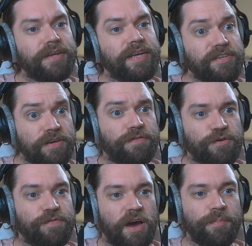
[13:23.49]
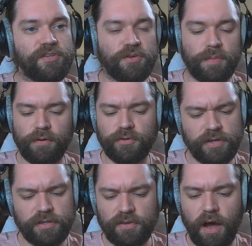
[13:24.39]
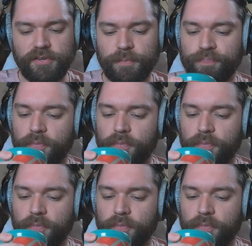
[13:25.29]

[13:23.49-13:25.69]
It tastes like there's vitamins and minerals in it. It's awesome.